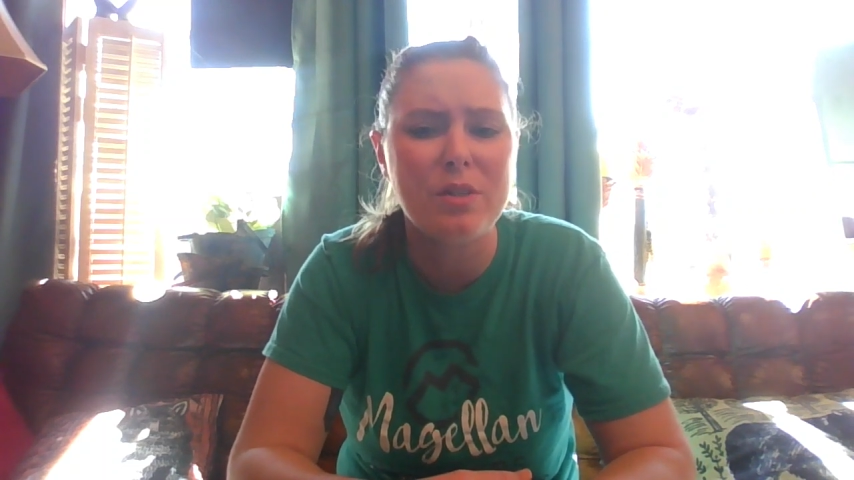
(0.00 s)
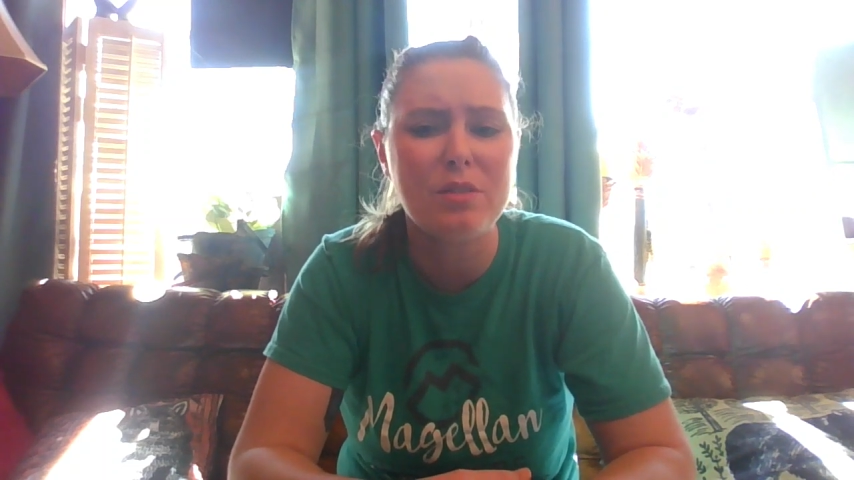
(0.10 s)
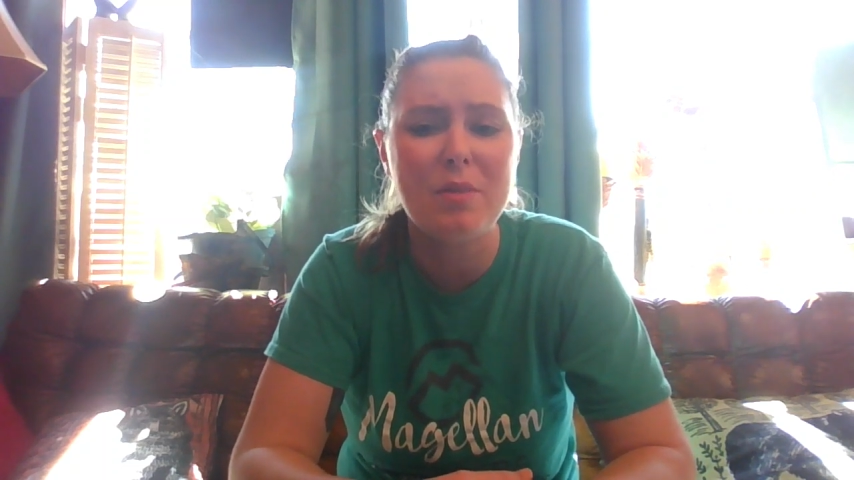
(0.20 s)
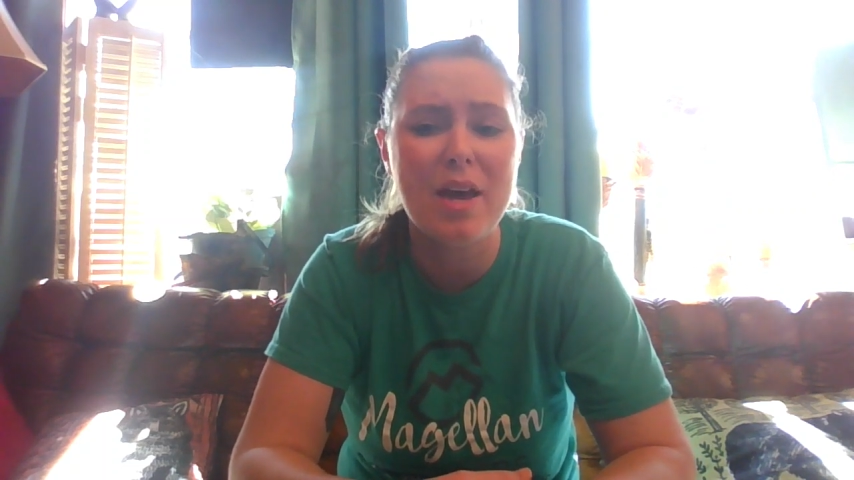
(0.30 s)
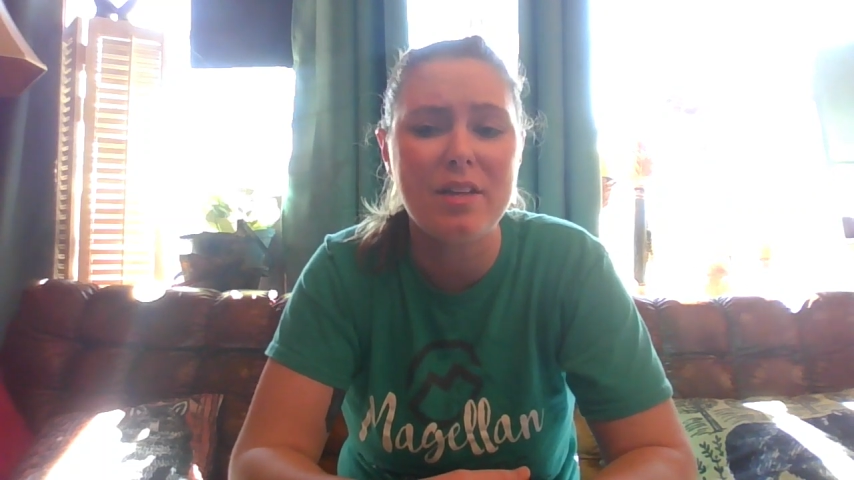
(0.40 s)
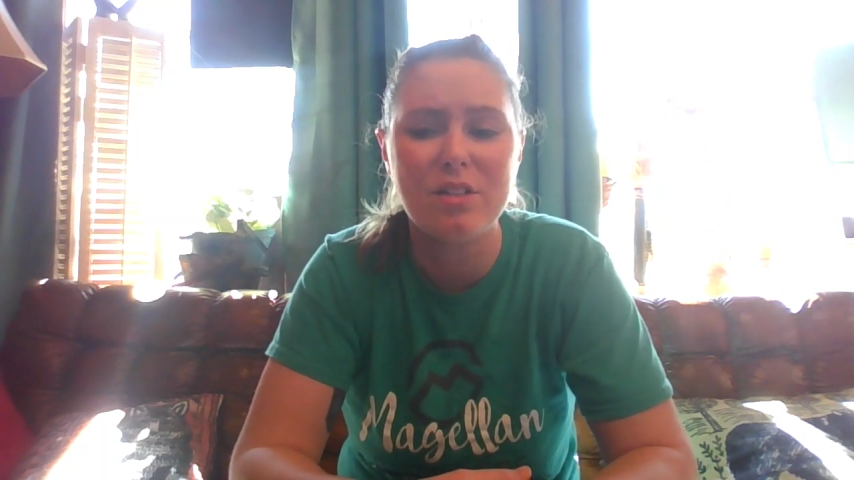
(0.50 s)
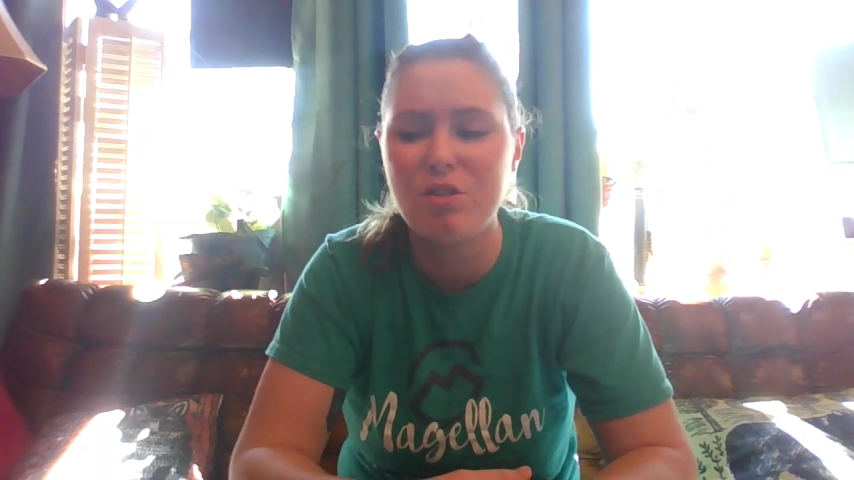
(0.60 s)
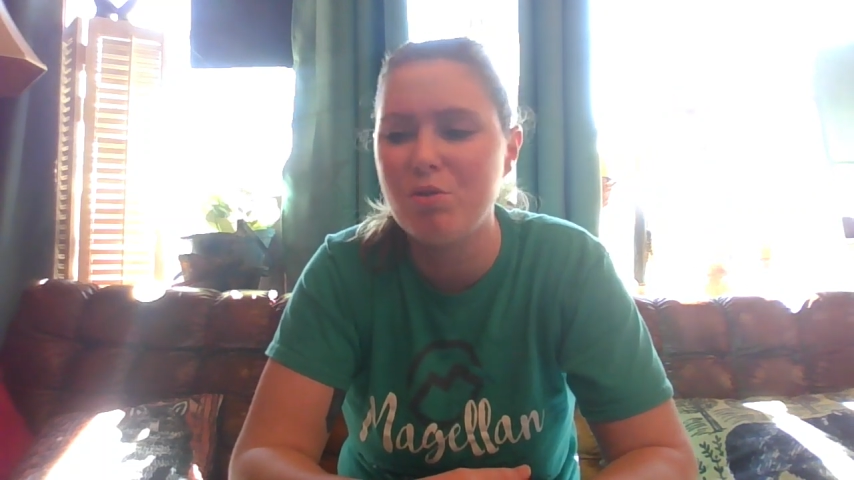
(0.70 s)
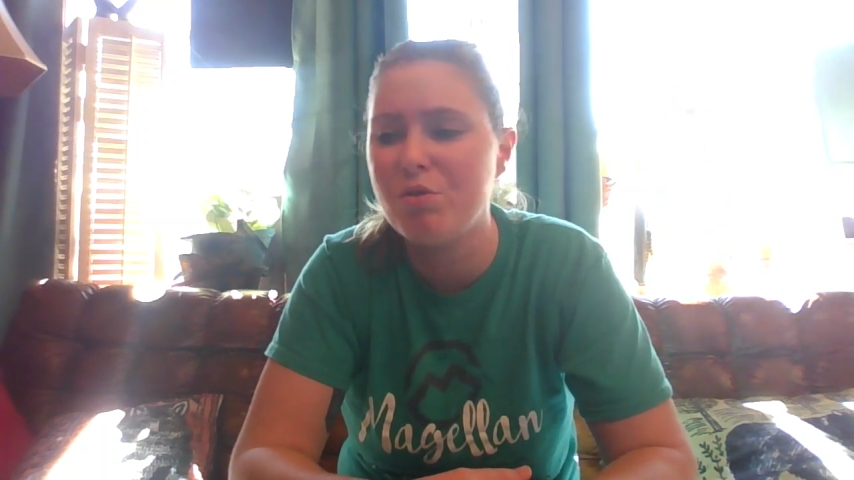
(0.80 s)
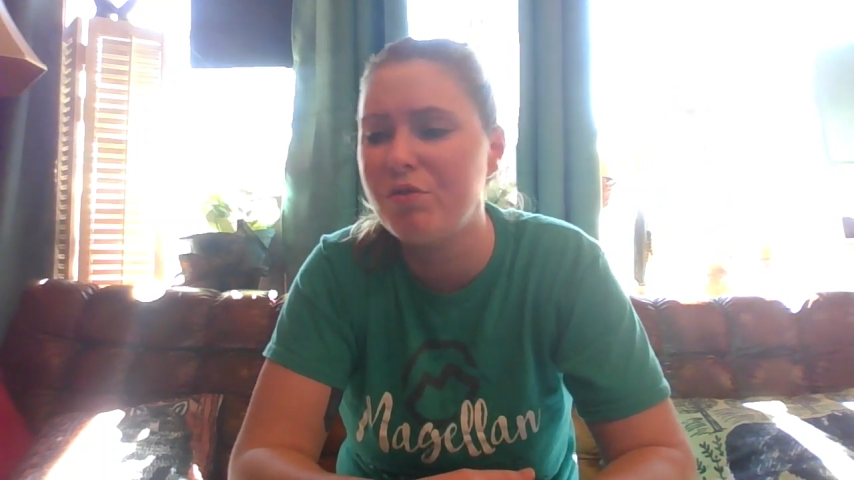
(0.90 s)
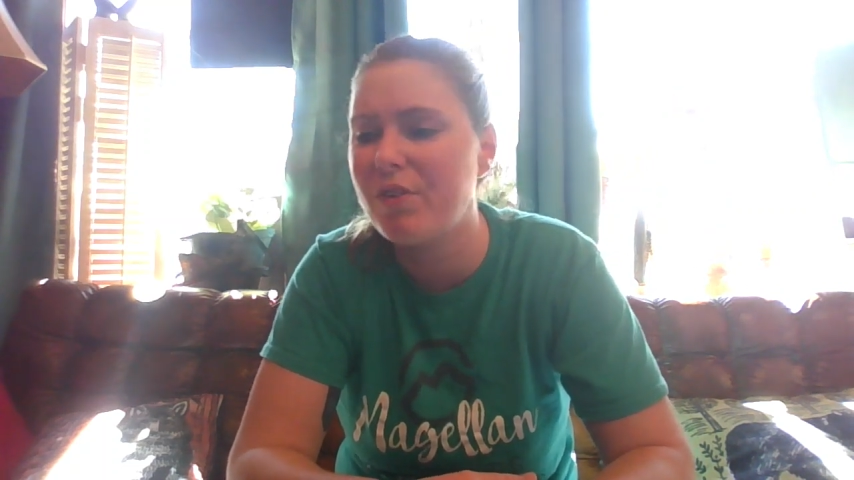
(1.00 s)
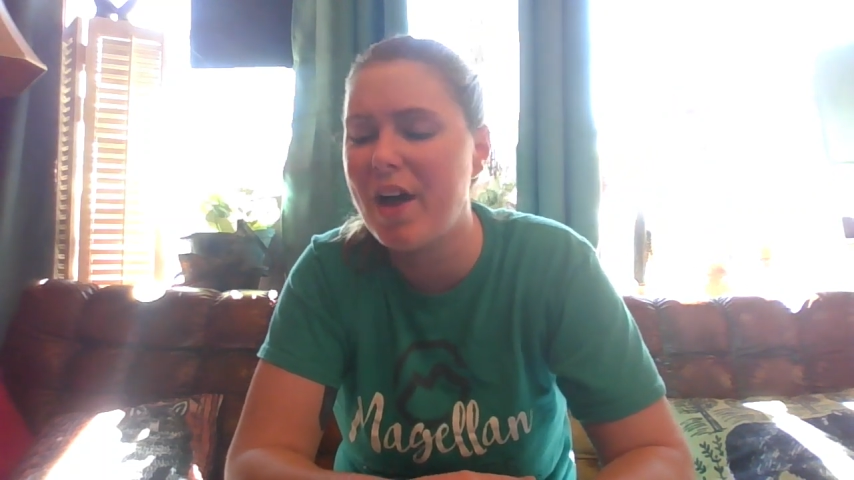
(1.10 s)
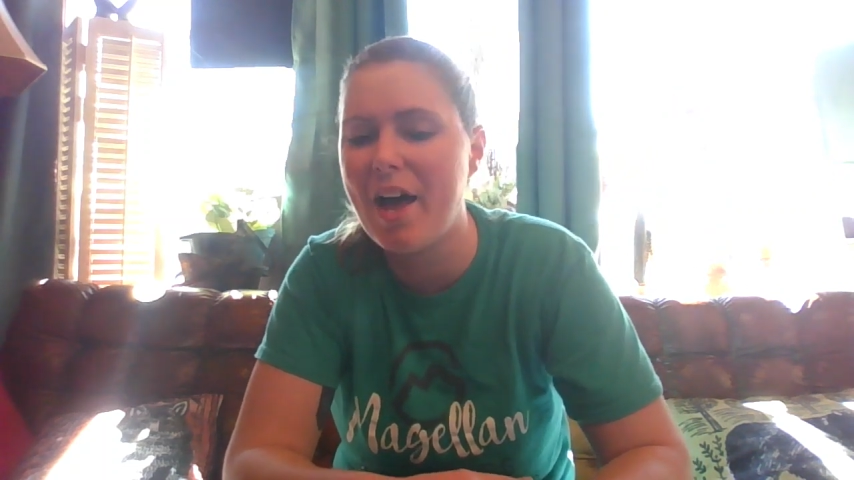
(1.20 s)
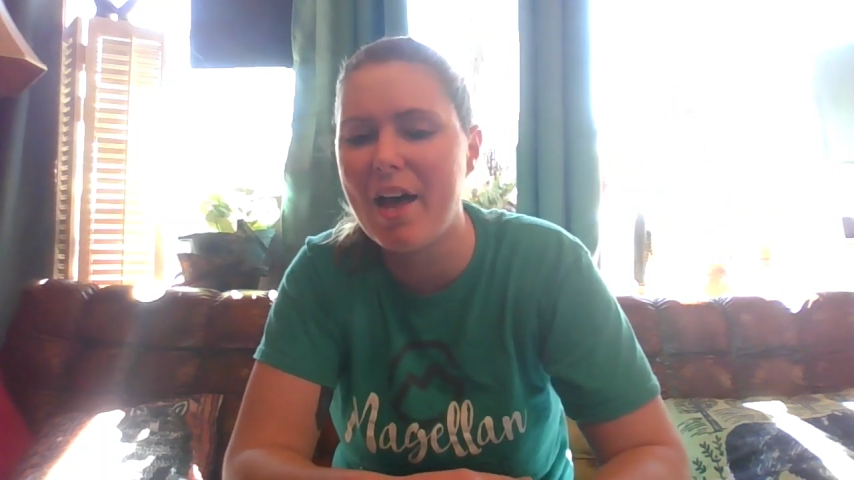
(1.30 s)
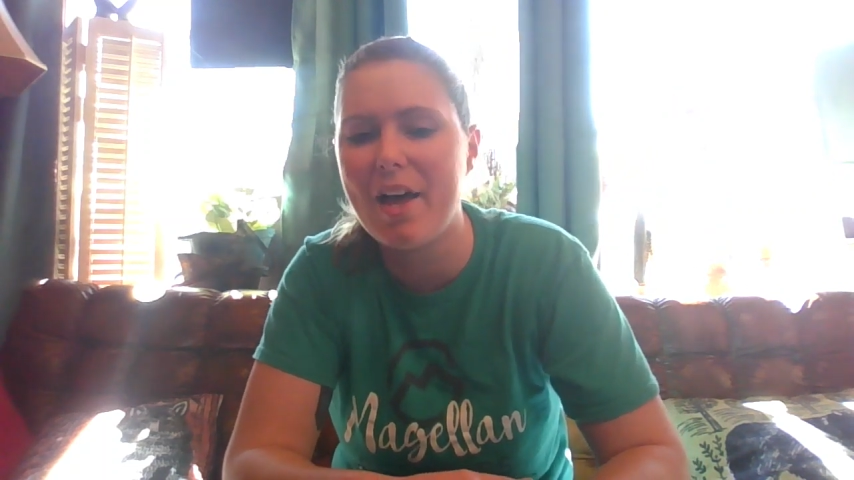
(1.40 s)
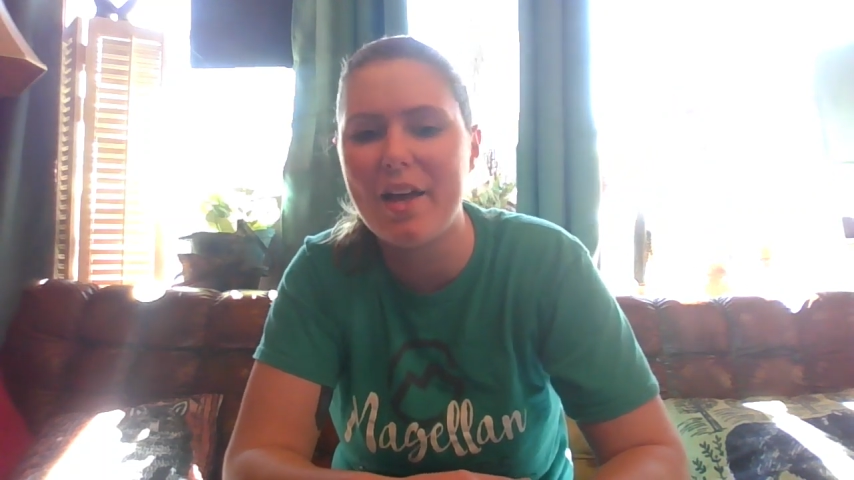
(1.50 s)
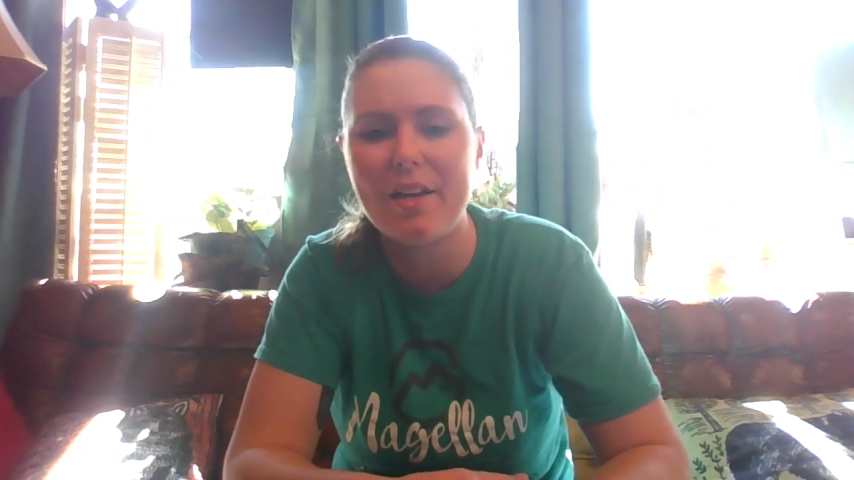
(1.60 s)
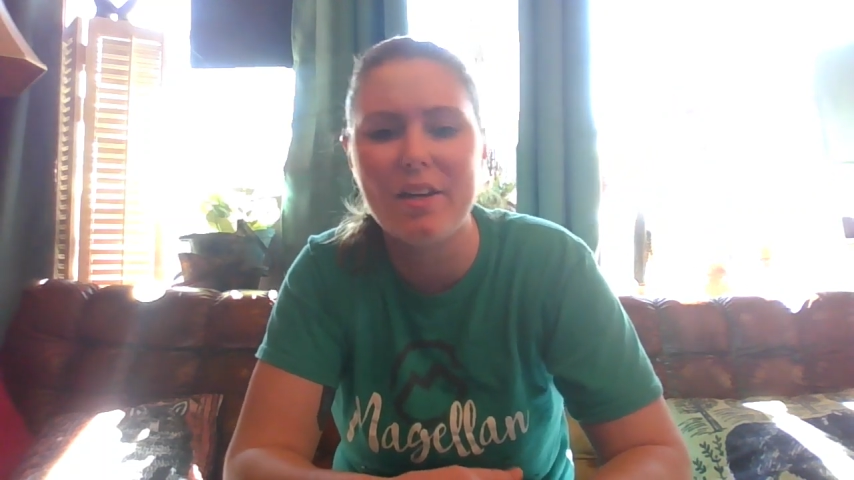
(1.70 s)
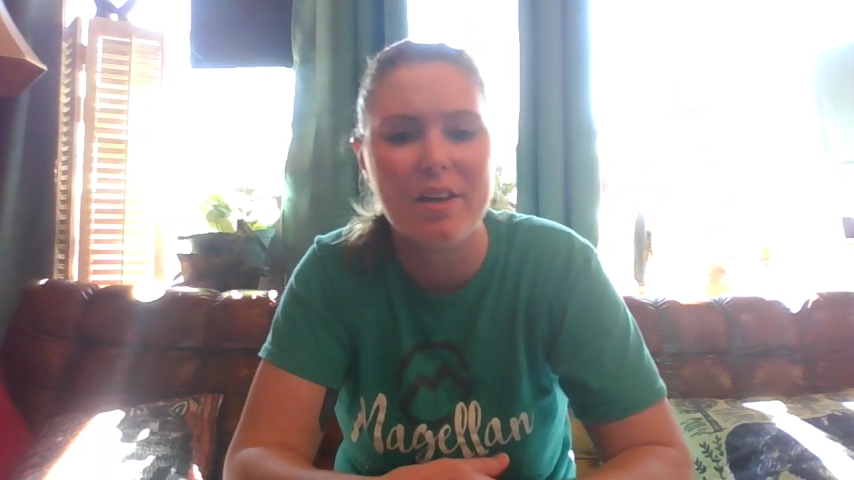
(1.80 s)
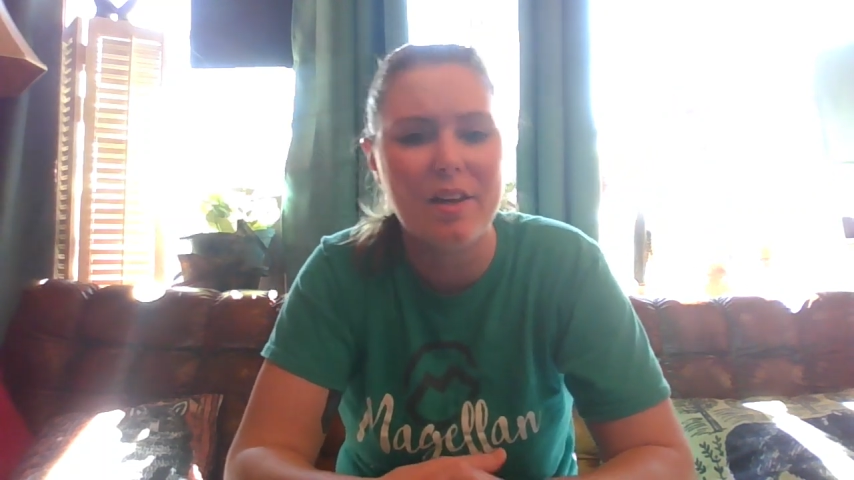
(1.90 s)
was meant to
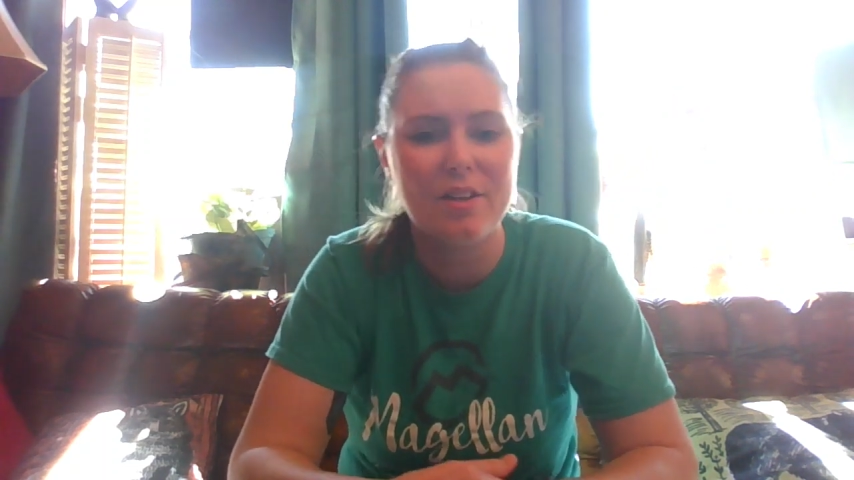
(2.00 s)
find.